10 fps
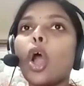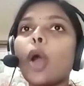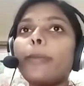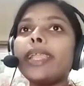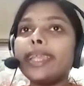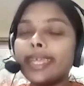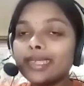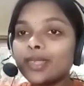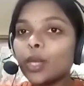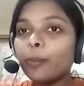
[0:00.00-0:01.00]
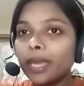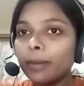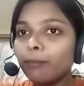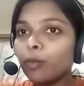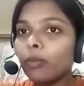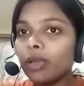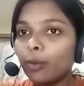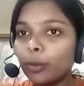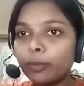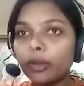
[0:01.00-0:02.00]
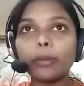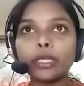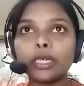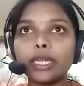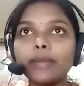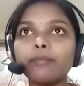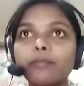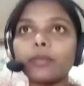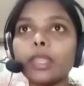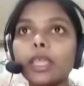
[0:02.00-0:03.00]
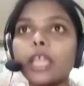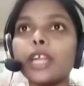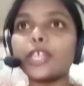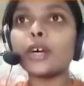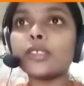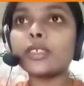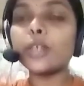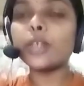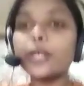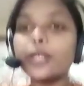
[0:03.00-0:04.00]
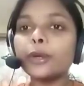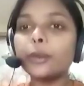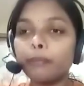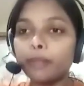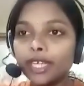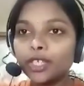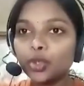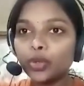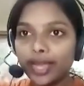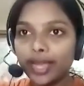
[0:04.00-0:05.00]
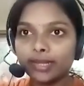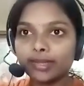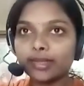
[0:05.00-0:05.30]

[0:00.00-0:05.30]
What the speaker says: of a lease of immovable property does not prejudice